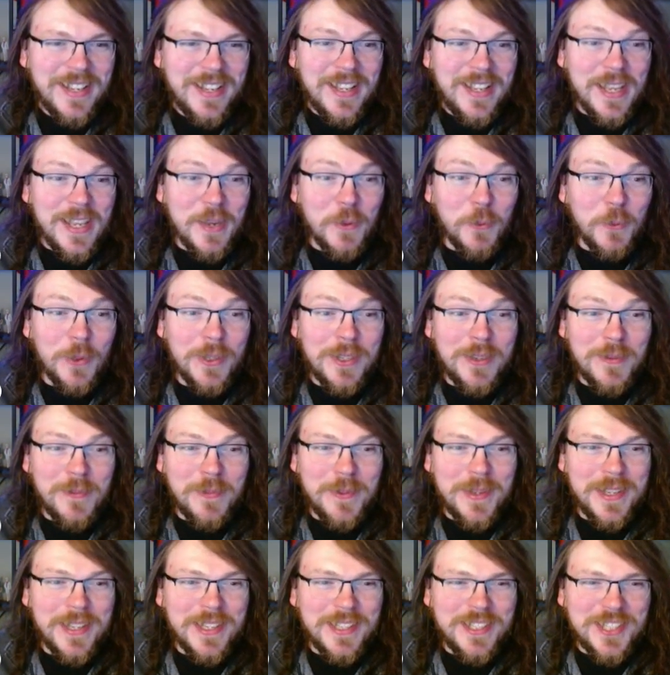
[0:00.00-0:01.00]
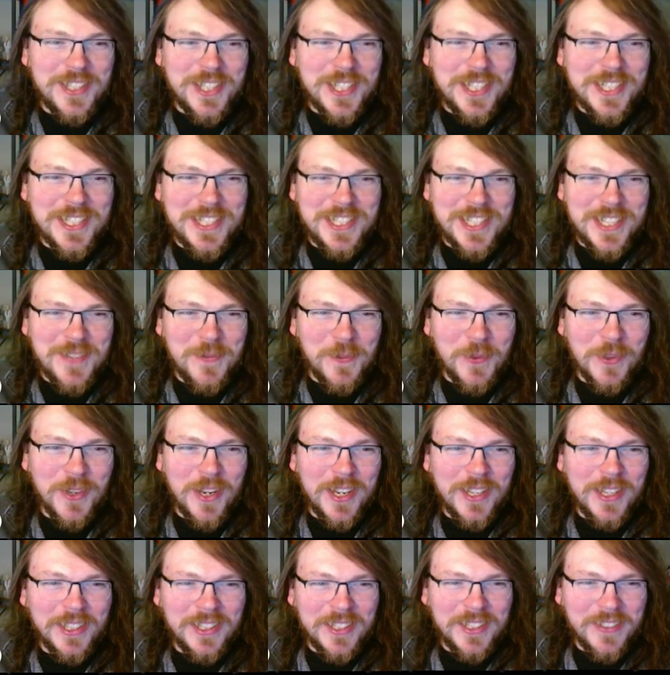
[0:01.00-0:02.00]
it wouldn't be a GNC
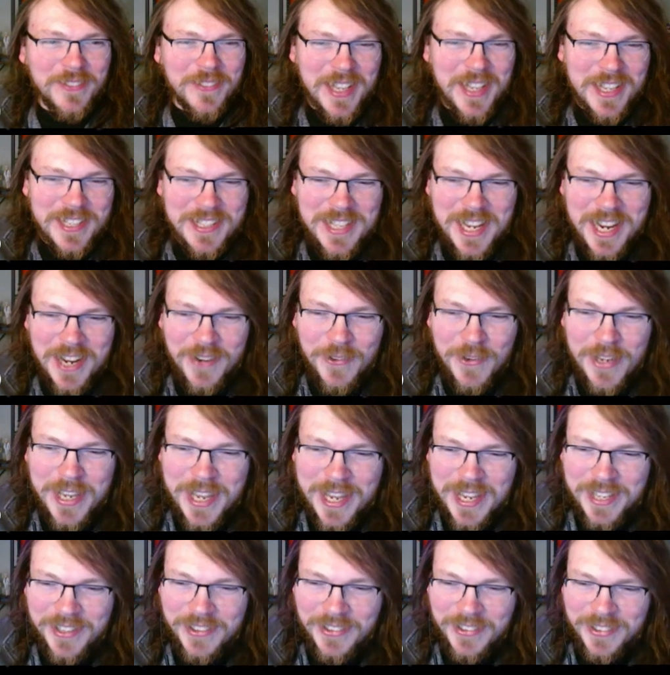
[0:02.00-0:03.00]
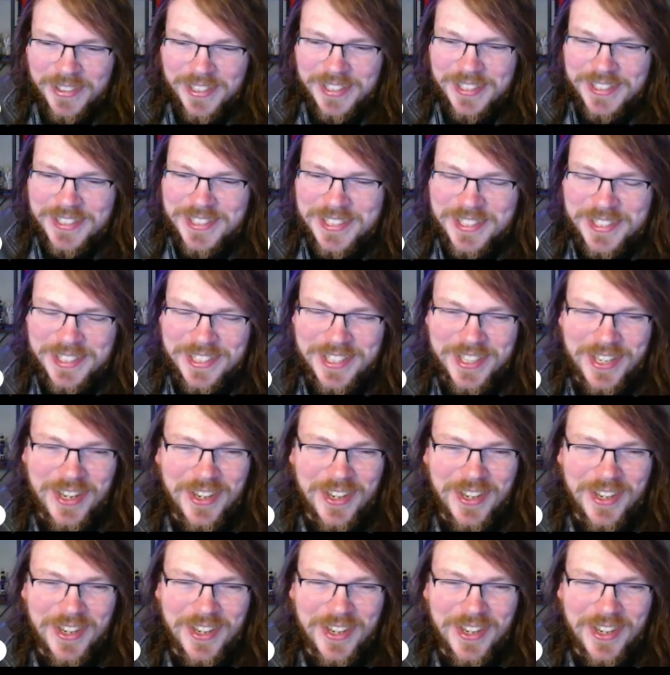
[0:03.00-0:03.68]
product if that's how we handled it. So